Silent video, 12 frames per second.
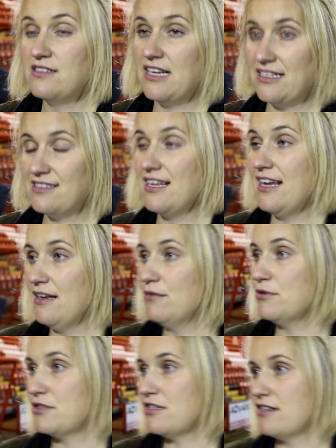
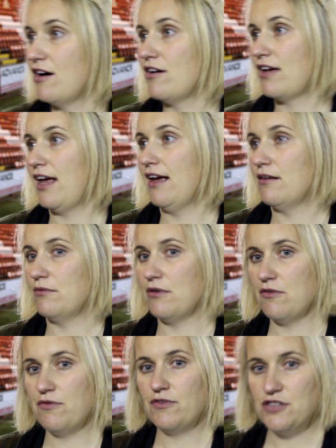16 was the target.
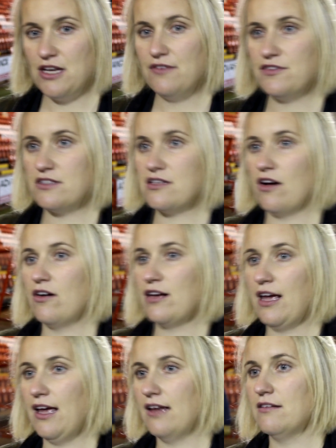We've achieved the
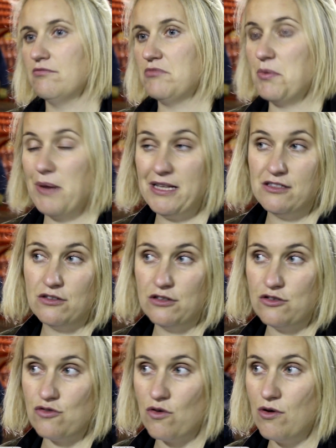target. Depends
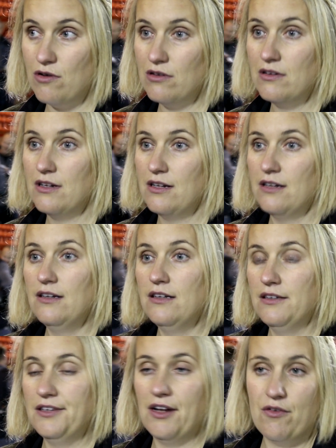on the draw.
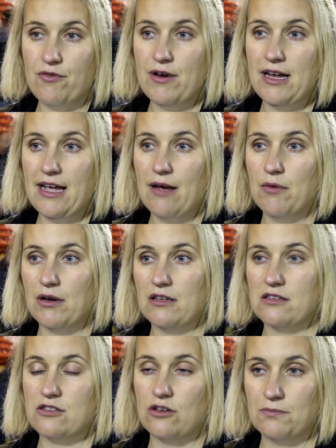If we get one
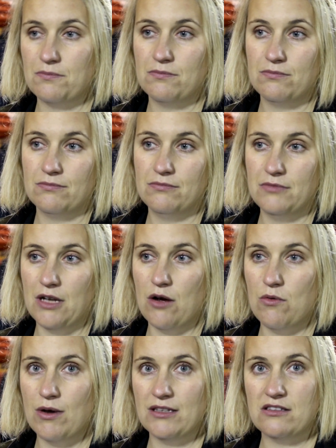of the top
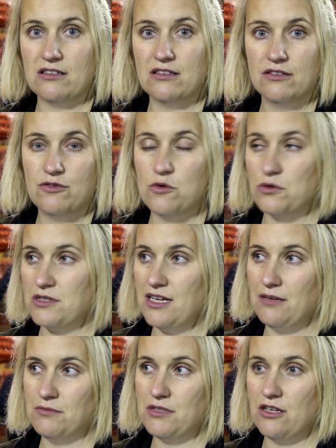1 to 4
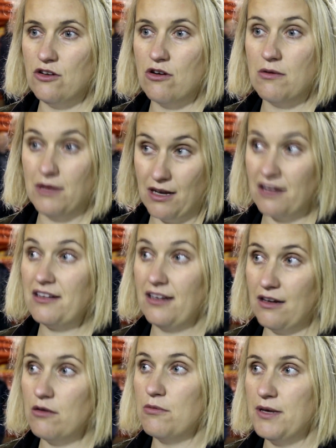teams in Europe, then I
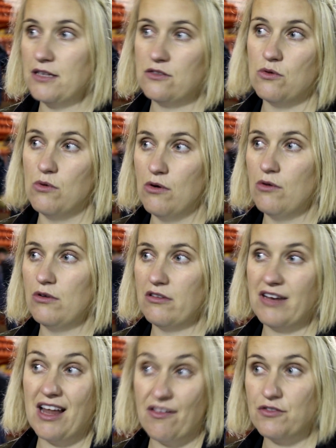think it will be a tall
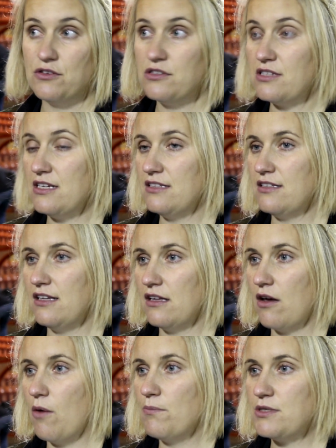order in our first season
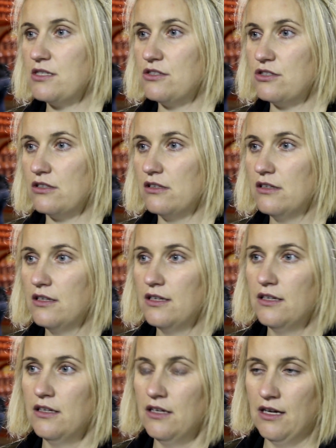in the competition,
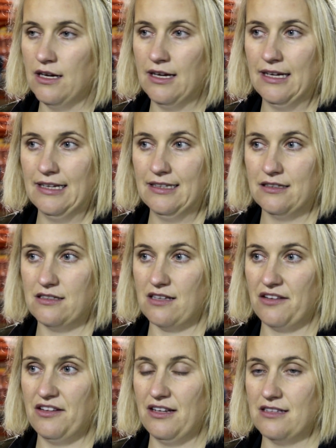
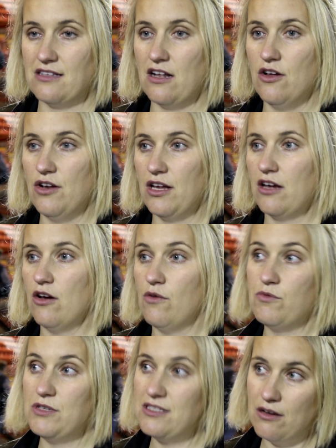because I think there's a learning
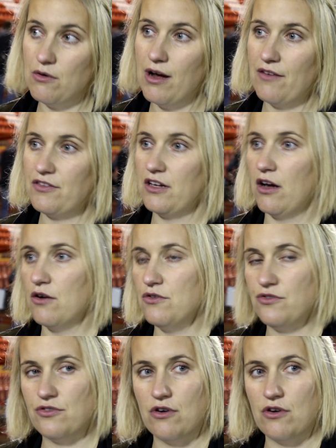curve we still have to go